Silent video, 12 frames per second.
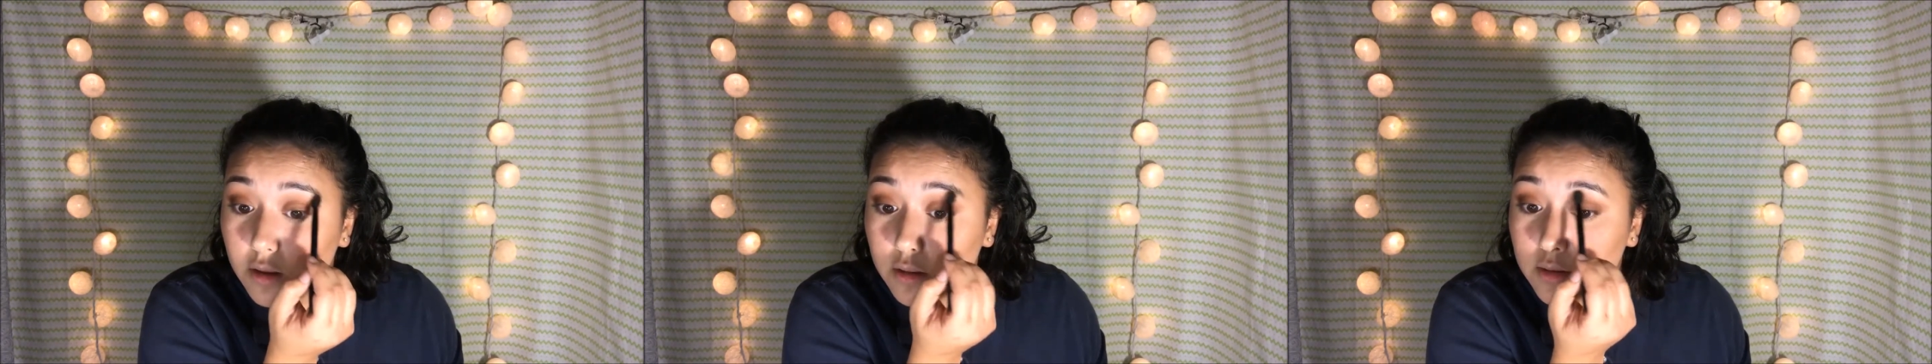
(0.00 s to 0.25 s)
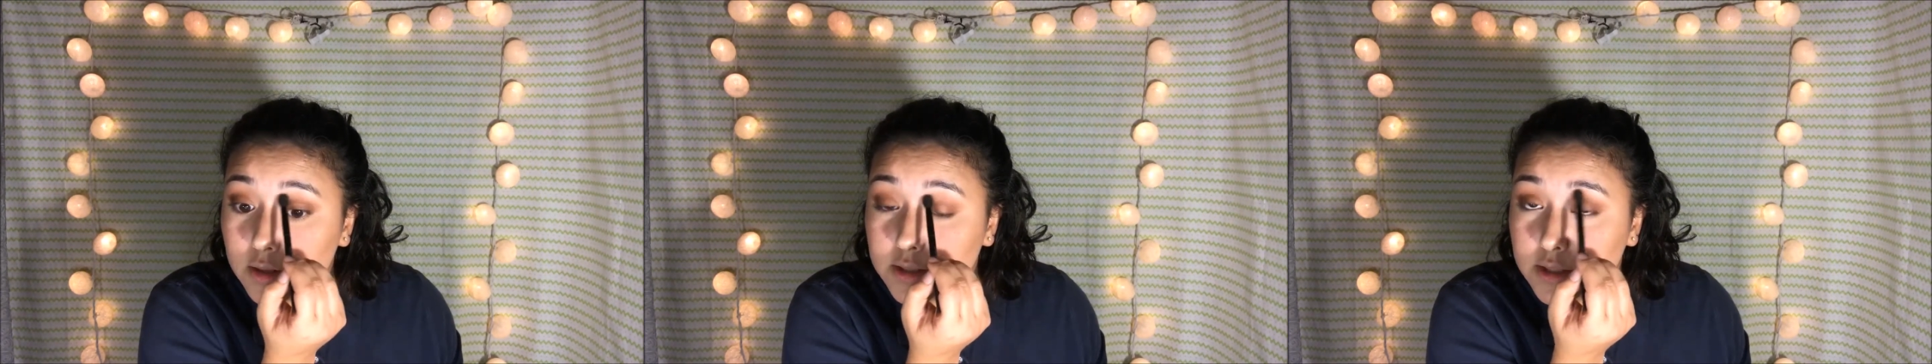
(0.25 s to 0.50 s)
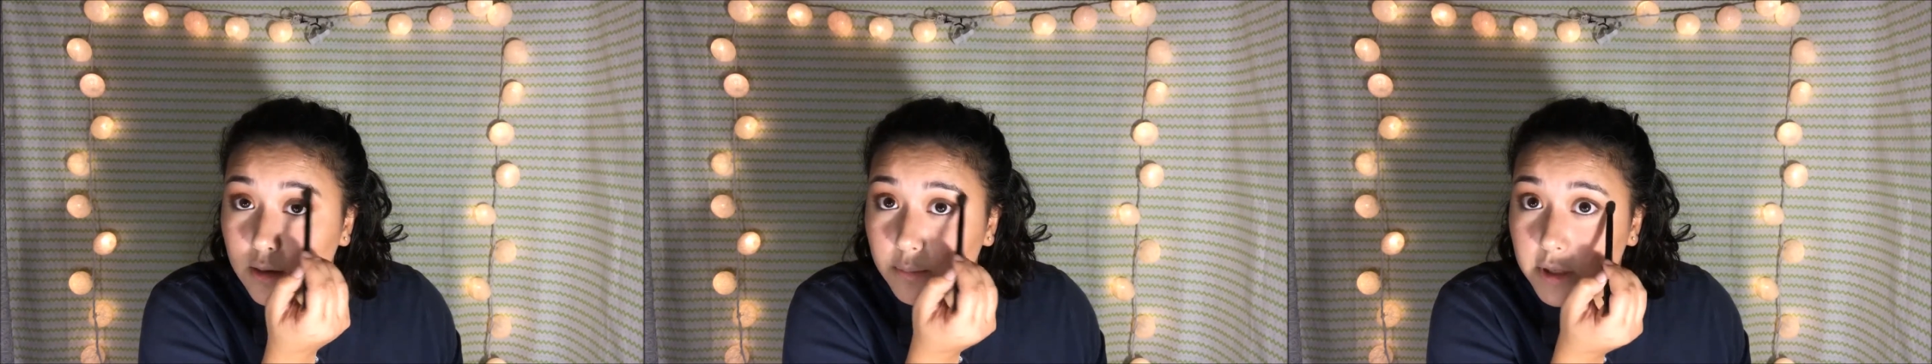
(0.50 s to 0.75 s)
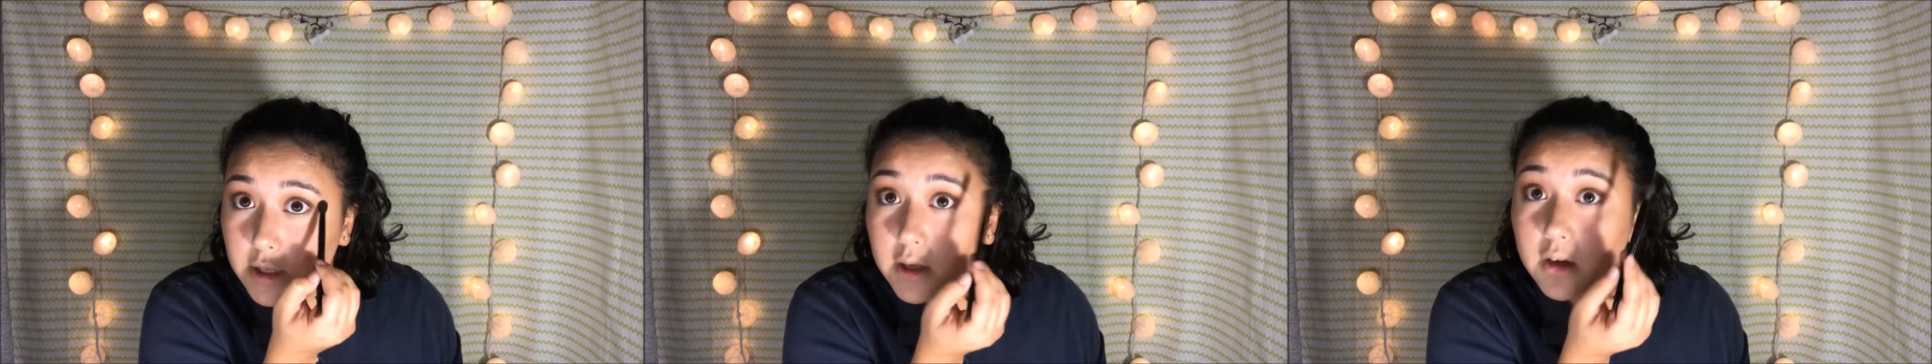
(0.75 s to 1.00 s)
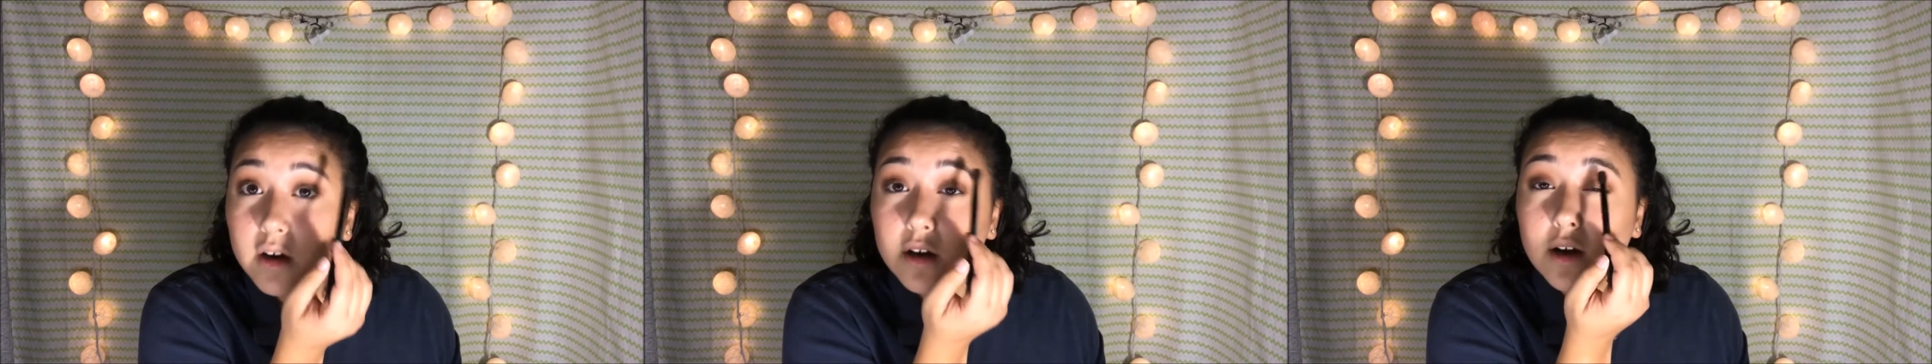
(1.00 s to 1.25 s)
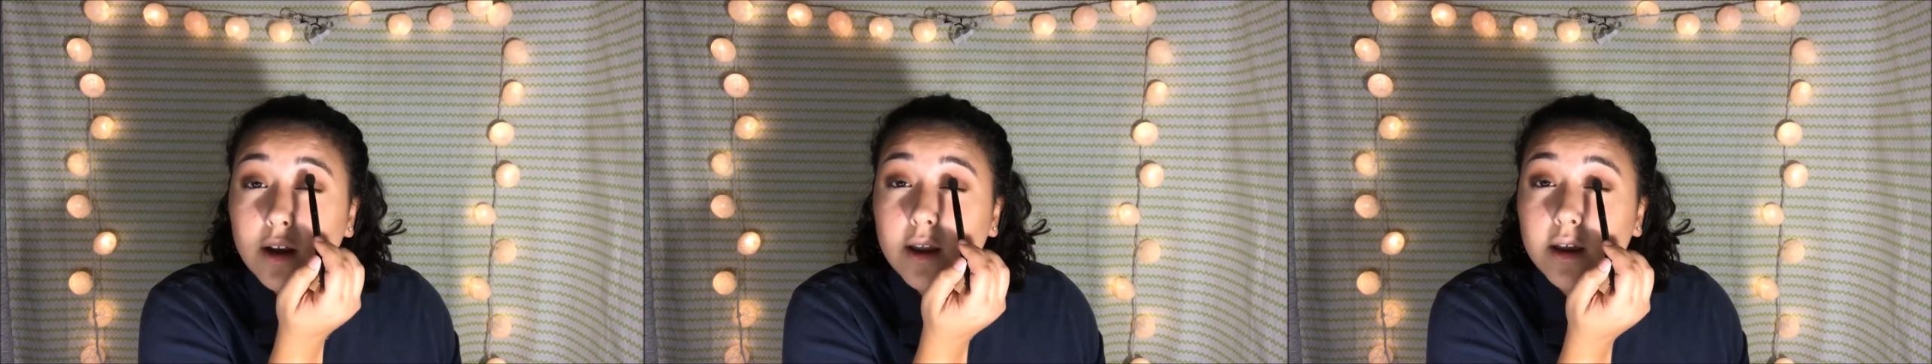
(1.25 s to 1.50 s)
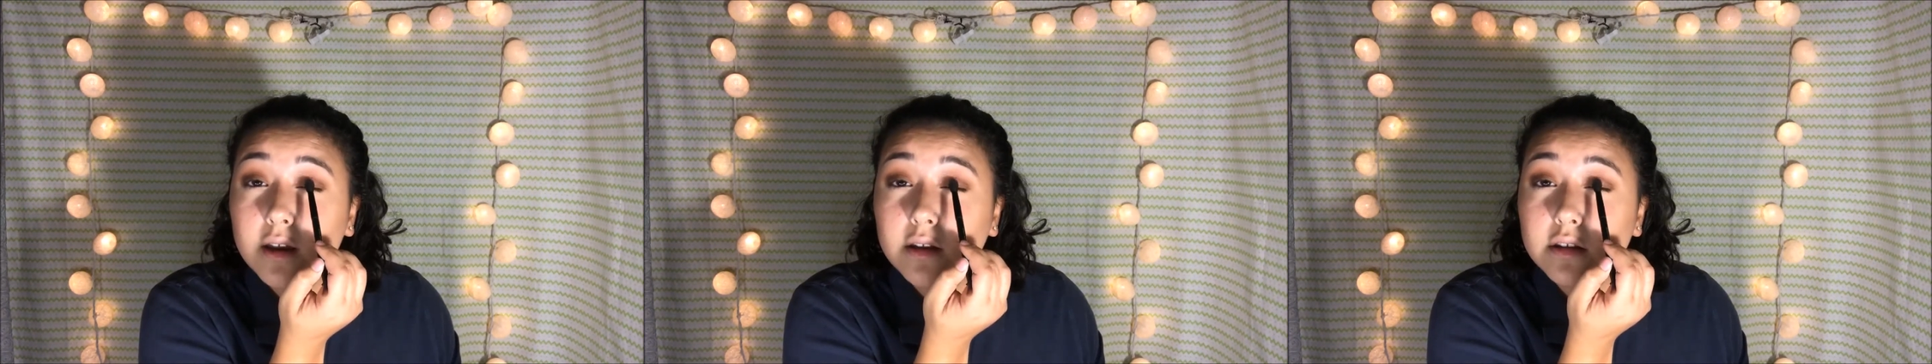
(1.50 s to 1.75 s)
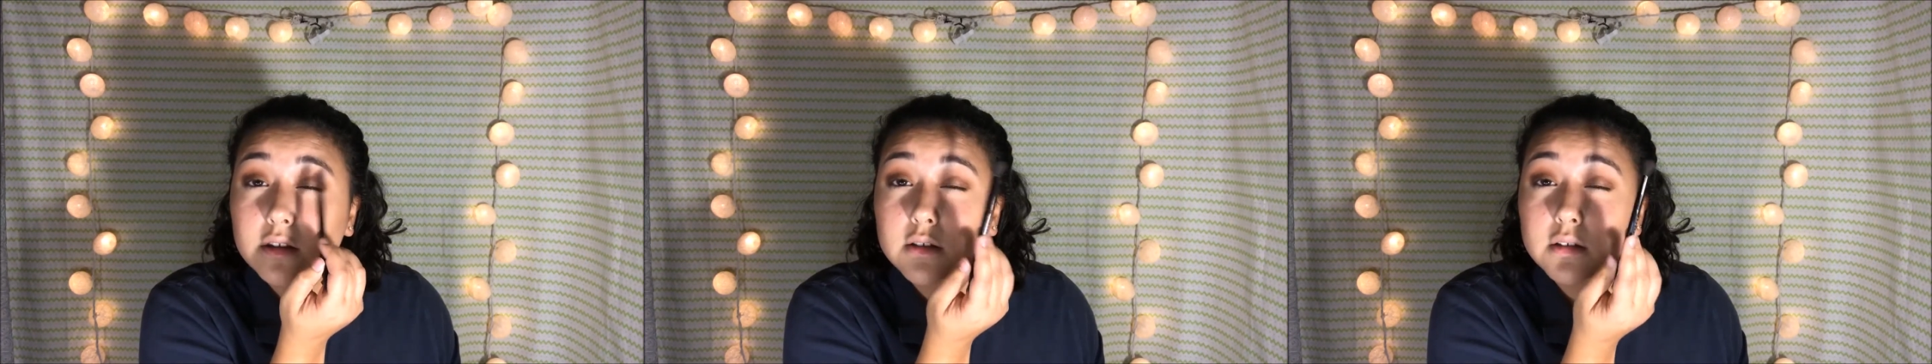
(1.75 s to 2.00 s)
this up here
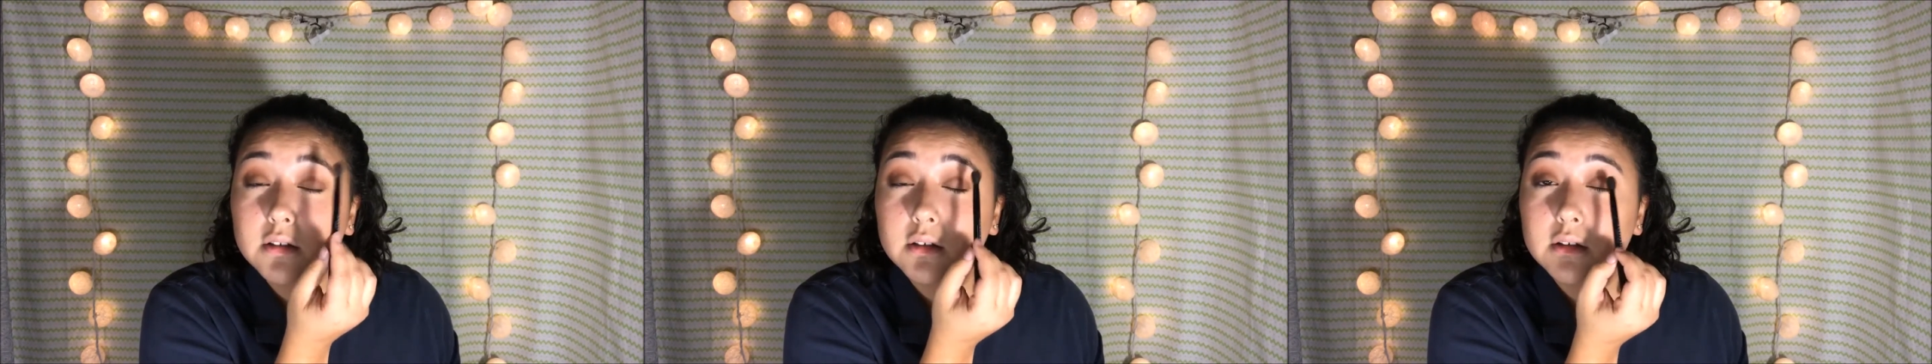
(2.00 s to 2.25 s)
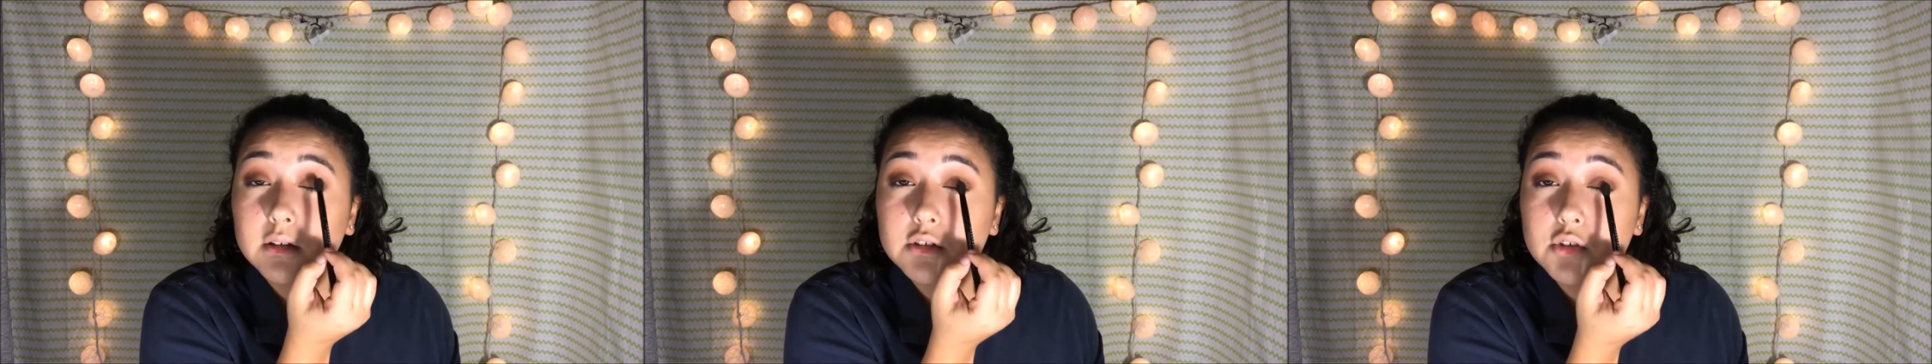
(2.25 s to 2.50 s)
and the